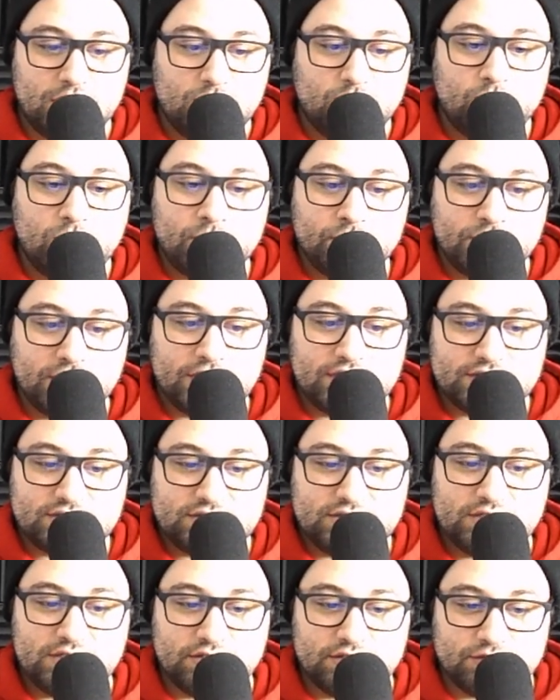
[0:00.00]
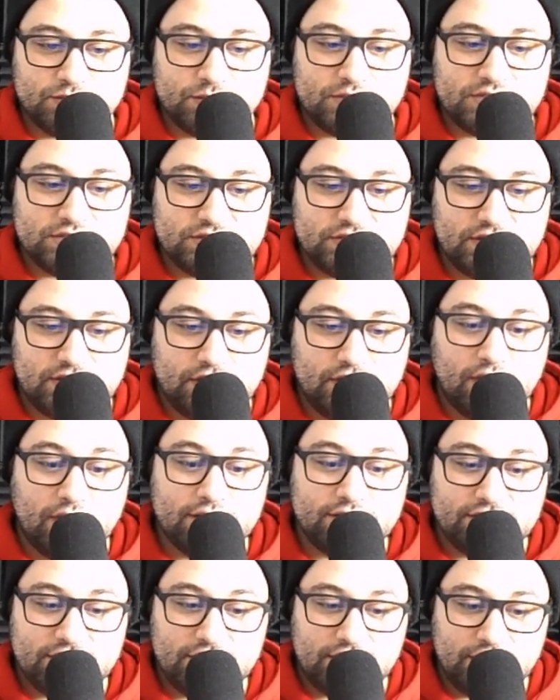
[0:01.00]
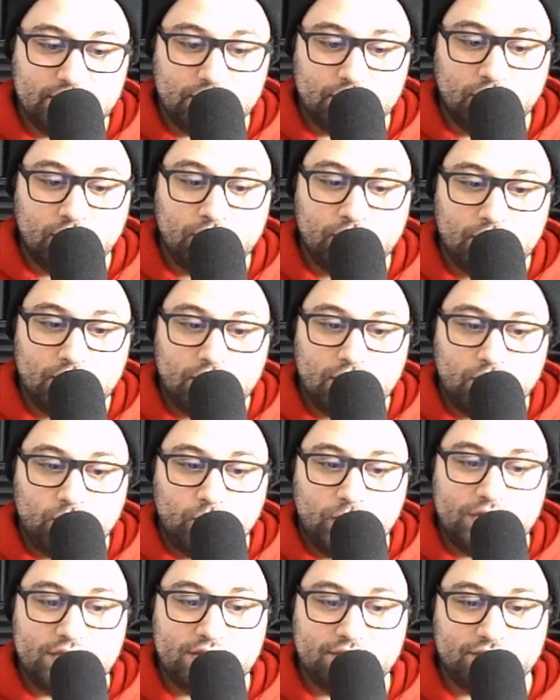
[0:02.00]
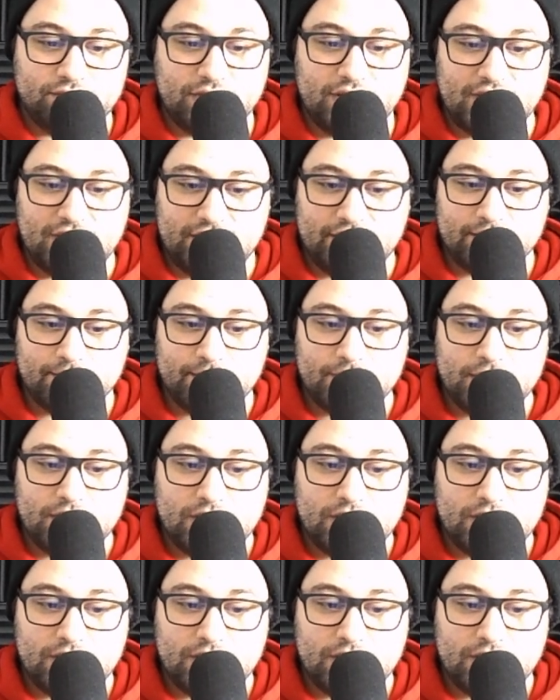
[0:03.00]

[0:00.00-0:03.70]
what we're going to see here is we're going to see the Nazi eagle with the flag,